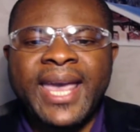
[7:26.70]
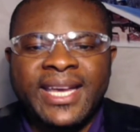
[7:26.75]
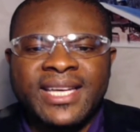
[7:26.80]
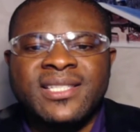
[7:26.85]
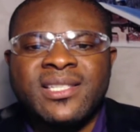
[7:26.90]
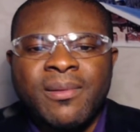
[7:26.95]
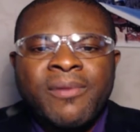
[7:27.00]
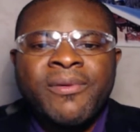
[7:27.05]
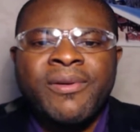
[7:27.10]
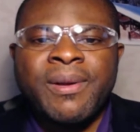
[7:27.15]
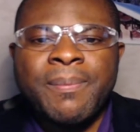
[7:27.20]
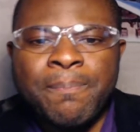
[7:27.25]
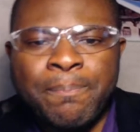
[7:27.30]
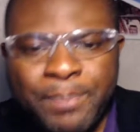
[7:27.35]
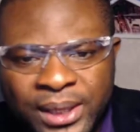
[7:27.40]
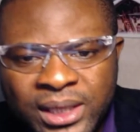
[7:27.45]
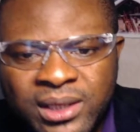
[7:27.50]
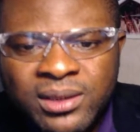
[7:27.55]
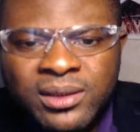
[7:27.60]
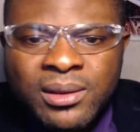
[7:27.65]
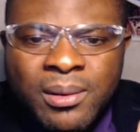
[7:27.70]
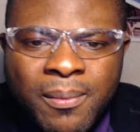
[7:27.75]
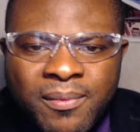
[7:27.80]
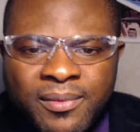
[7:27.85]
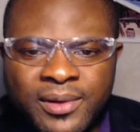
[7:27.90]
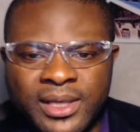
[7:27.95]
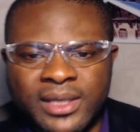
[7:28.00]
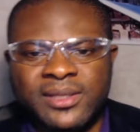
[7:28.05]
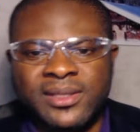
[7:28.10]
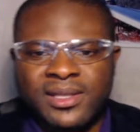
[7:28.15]
is the bill
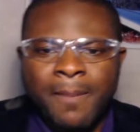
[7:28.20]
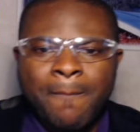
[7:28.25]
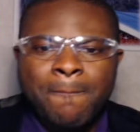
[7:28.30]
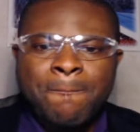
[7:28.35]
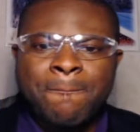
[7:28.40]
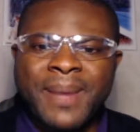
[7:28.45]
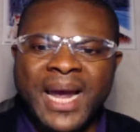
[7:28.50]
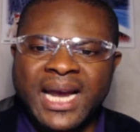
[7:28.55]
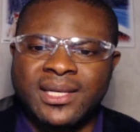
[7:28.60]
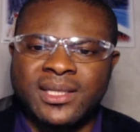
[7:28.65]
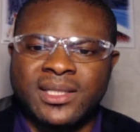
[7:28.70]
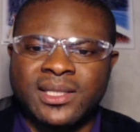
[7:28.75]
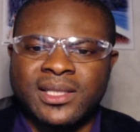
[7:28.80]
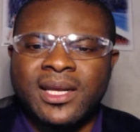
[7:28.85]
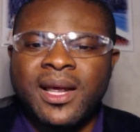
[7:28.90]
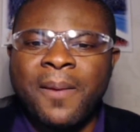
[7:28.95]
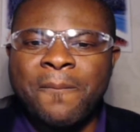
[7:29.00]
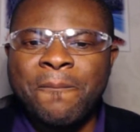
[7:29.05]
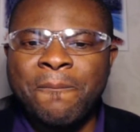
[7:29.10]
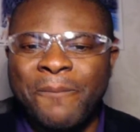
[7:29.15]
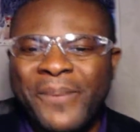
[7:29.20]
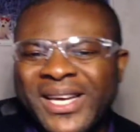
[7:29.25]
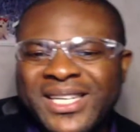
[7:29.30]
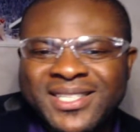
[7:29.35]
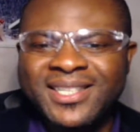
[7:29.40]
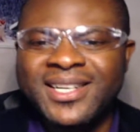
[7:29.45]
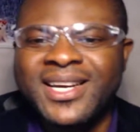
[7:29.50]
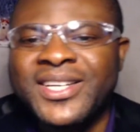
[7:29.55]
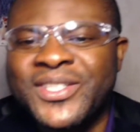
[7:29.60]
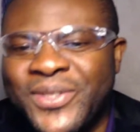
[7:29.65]
is the best
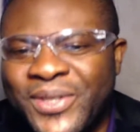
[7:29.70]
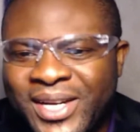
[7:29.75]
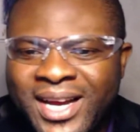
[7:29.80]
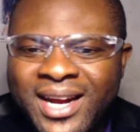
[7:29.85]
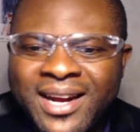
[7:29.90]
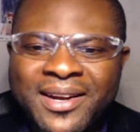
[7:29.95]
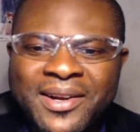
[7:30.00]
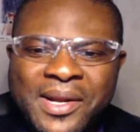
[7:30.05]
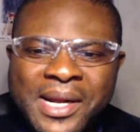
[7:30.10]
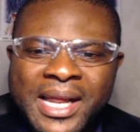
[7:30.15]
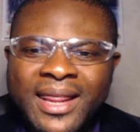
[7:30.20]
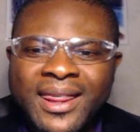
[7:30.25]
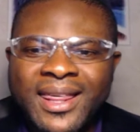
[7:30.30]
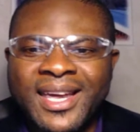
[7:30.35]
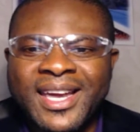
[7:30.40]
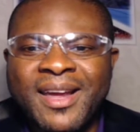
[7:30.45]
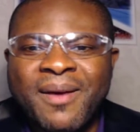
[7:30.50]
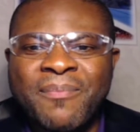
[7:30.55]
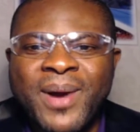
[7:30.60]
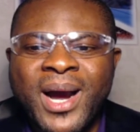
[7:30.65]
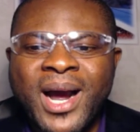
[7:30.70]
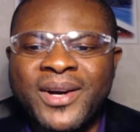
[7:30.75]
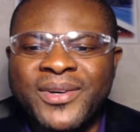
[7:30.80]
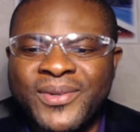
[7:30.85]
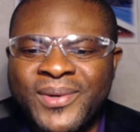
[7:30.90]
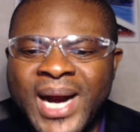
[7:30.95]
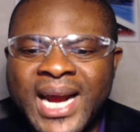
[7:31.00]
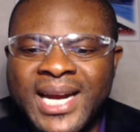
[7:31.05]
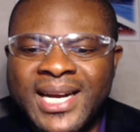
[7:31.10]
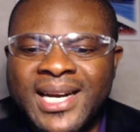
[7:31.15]
business you can think about
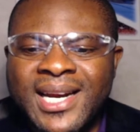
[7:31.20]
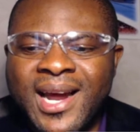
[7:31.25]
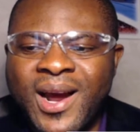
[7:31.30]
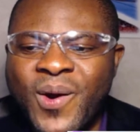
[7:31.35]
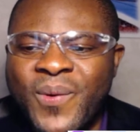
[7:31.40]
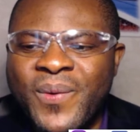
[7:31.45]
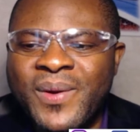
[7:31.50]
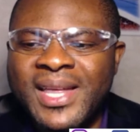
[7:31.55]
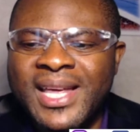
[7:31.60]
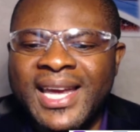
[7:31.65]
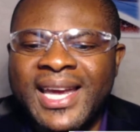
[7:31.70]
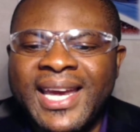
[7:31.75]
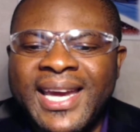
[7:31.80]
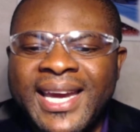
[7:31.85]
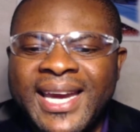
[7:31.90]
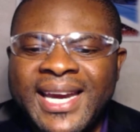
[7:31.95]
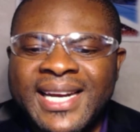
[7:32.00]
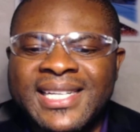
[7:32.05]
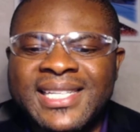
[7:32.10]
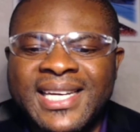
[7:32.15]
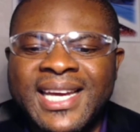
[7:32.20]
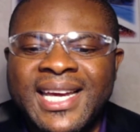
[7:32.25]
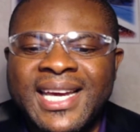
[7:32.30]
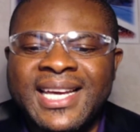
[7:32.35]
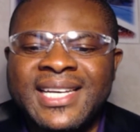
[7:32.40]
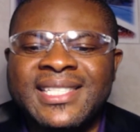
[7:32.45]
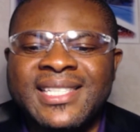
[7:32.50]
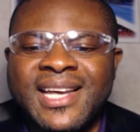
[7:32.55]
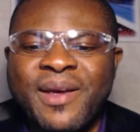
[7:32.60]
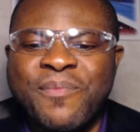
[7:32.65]
right now. It
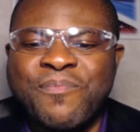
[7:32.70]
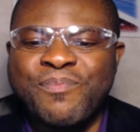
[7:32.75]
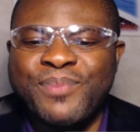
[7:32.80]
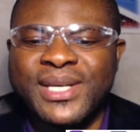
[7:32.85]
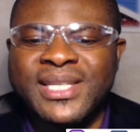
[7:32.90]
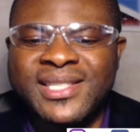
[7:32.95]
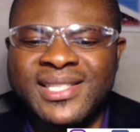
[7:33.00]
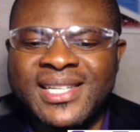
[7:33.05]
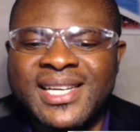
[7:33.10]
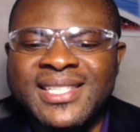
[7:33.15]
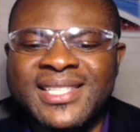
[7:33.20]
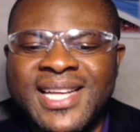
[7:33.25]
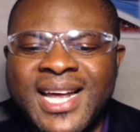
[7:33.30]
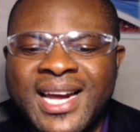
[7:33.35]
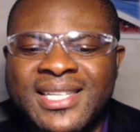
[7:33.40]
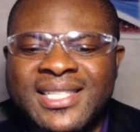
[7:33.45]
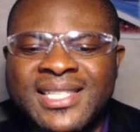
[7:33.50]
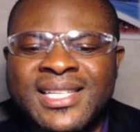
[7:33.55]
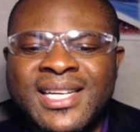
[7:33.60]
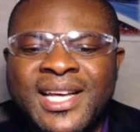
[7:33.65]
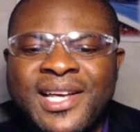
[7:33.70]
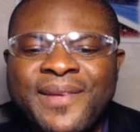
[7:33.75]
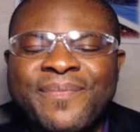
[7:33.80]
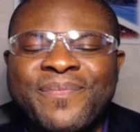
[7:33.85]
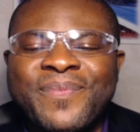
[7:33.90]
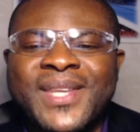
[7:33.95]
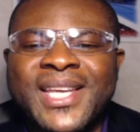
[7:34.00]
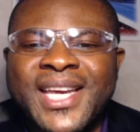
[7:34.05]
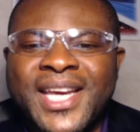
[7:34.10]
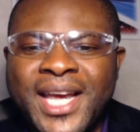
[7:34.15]
is a business that
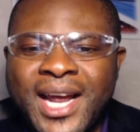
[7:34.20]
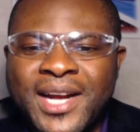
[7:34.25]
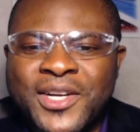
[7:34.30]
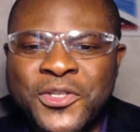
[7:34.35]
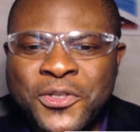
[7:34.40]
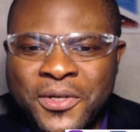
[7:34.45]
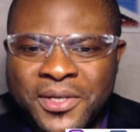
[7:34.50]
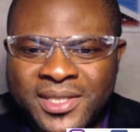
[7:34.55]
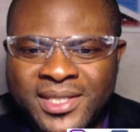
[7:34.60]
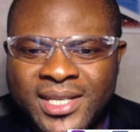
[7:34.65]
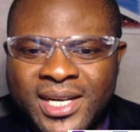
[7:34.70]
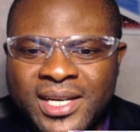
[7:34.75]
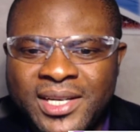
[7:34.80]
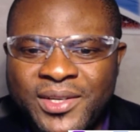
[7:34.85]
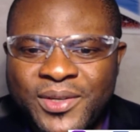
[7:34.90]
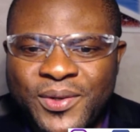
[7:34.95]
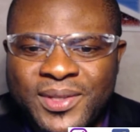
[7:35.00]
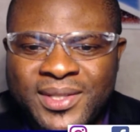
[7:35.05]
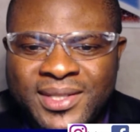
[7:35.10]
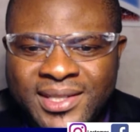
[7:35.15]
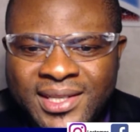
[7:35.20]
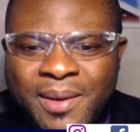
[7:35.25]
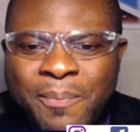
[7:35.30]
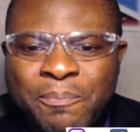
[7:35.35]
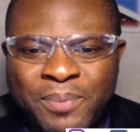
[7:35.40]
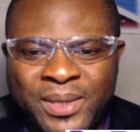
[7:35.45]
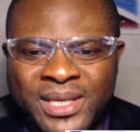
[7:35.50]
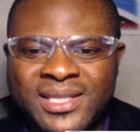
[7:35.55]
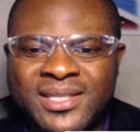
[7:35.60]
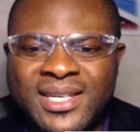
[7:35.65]
can sustain you. It's a
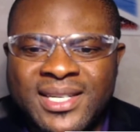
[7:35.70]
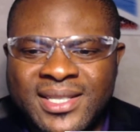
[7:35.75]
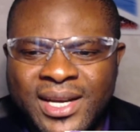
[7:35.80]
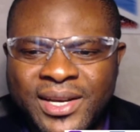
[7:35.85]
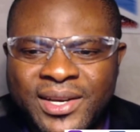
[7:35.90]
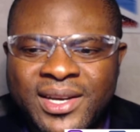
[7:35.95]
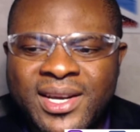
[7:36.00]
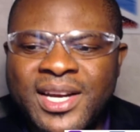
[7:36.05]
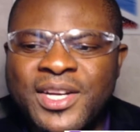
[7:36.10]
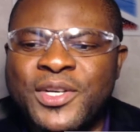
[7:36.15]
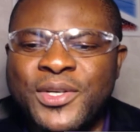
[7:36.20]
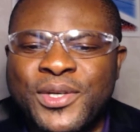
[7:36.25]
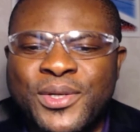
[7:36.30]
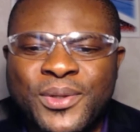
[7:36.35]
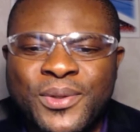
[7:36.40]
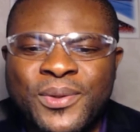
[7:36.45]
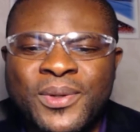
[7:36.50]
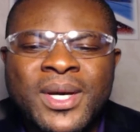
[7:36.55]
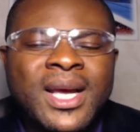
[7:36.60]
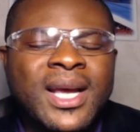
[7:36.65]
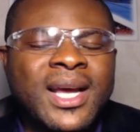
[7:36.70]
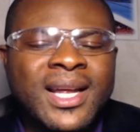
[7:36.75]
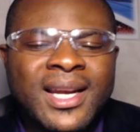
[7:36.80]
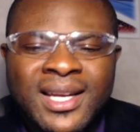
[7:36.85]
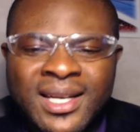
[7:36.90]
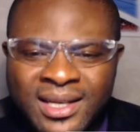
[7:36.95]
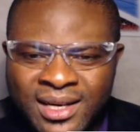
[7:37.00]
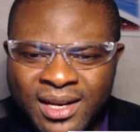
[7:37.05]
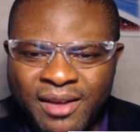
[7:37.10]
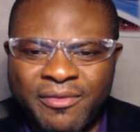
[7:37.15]
business that you can do,
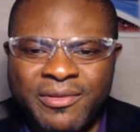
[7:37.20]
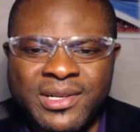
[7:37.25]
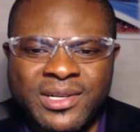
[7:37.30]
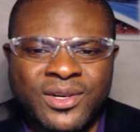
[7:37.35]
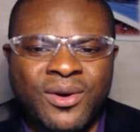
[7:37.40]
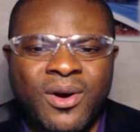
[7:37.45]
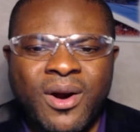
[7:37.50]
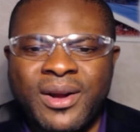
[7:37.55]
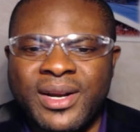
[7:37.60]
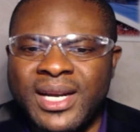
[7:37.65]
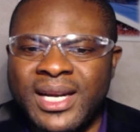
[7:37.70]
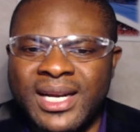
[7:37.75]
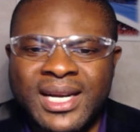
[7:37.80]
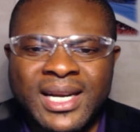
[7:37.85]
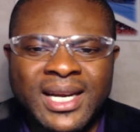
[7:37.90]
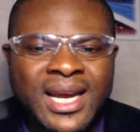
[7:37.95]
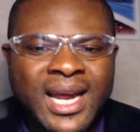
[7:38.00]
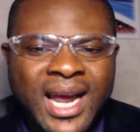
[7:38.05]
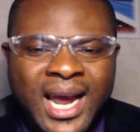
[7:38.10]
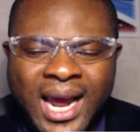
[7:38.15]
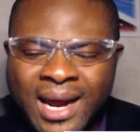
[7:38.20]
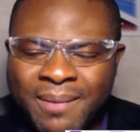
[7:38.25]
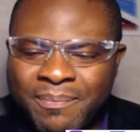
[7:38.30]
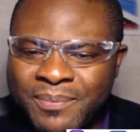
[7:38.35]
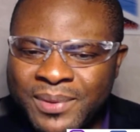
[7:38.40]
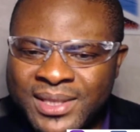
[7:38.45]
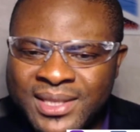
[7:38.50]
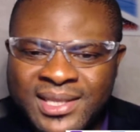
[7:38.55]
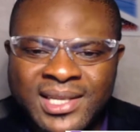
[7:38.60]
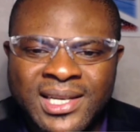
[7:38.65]
leave it running and
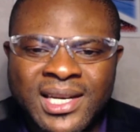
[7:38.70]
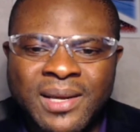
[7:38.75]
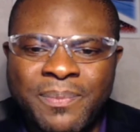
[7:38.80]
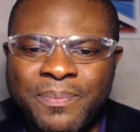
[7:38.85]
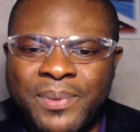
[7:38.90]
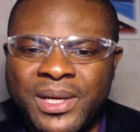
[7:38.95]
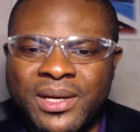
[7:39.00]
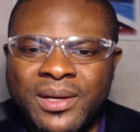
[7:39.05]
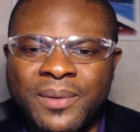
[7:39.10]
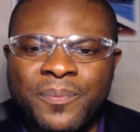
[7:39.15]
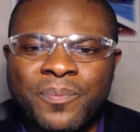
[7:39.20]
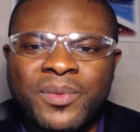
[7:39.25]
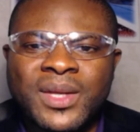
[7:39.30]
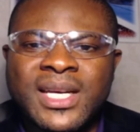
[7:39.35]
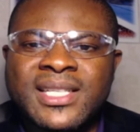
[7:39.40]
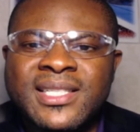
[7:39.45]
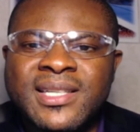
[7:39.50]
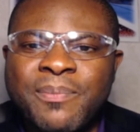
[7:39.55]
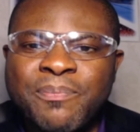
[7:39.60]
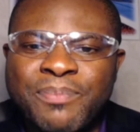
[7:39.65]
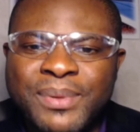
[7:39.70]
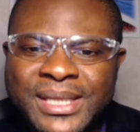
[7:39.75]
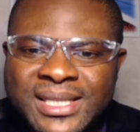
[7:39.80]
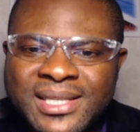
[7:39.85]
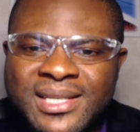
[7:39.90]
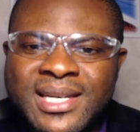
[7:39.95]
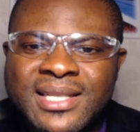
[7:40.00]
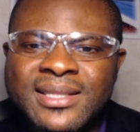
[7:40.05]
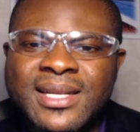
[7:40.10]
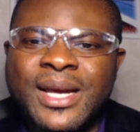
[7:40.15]
be sleeping. It's a
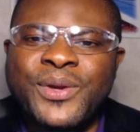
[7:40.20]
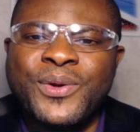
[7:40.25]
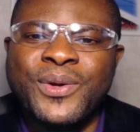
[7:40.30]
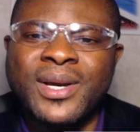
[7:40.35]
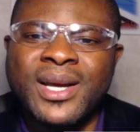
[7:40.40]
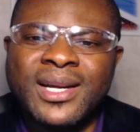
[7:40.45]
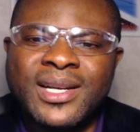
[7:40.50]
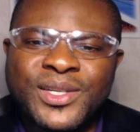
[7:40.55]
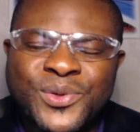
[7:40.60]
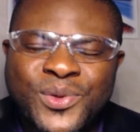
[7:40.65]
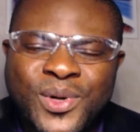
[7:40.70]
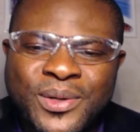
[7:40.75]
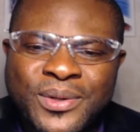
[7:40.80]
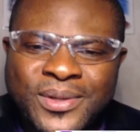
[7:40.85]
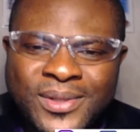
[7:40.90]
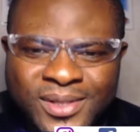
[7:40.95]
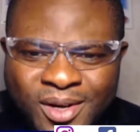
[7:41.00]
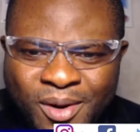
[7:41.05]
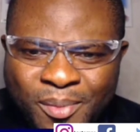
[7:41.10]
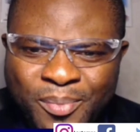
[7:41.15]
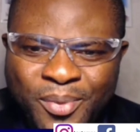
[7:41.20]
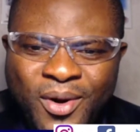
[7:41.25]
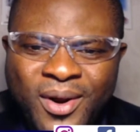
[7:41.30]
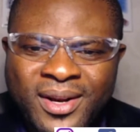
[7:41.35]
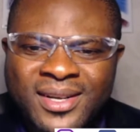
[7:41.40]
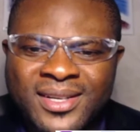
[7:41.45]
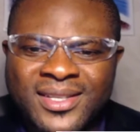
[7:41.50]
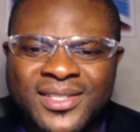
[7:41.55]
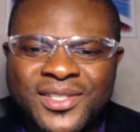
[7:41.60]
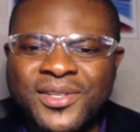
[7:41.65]
business that you can introduce your
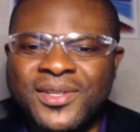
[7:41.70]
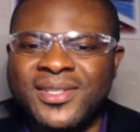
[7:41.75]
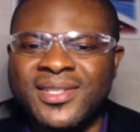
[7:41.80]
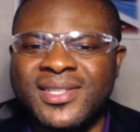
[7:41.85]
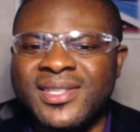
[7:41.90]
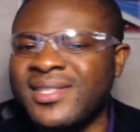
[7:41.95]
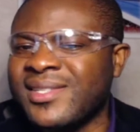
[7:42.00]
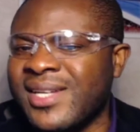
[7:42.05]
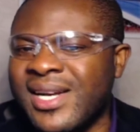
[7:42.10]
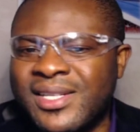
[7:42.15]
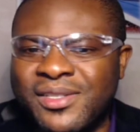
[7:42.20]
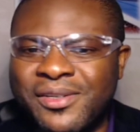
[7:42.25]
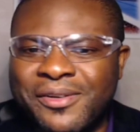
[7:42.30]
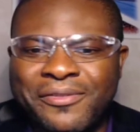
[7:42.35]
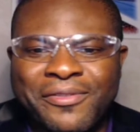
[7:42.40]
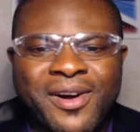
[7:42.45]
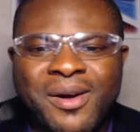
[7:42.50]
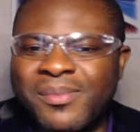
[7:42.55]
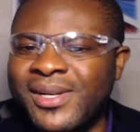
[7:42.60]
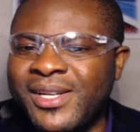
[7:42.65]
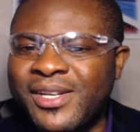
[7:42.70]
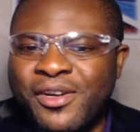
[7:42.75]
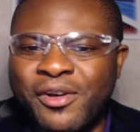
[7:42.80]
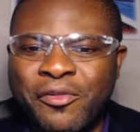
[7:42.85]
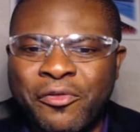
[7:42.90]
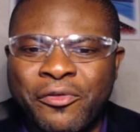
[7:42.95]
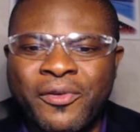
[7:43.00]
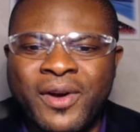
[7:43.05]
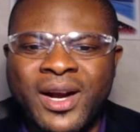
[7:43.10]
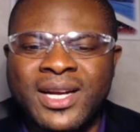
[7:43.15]
brothers, your sisters, your family, your
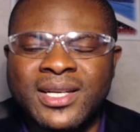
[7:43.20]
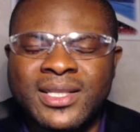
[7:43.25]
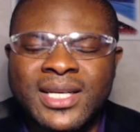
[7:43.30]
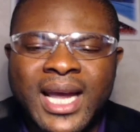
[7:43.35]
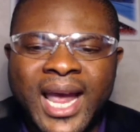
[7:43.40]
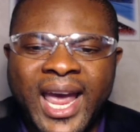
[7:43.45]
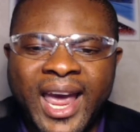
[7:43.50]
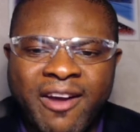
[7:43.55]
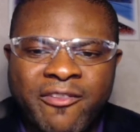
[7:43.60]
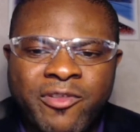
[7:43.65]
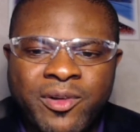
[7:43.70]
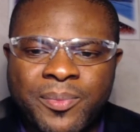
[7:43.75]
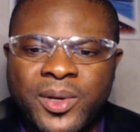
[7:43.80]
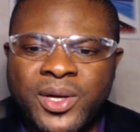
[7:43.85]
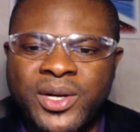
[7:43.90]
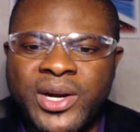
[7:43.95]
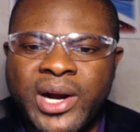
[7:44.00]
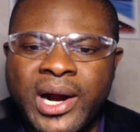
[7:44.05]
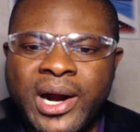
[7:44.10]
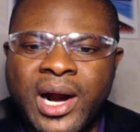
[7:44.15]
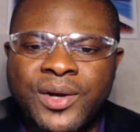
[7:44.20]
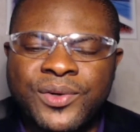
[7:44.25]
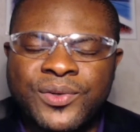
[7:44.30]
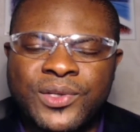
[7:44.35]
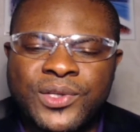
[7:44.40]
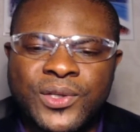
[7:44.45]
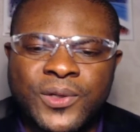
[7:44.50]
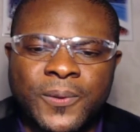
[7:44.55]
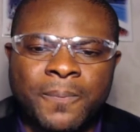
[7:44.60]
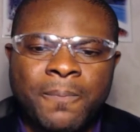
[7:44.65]
friends, everybody
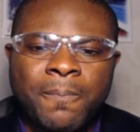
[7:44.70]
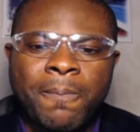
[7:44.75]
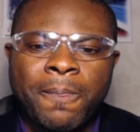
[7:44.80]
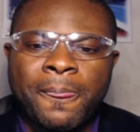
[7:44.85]
around you.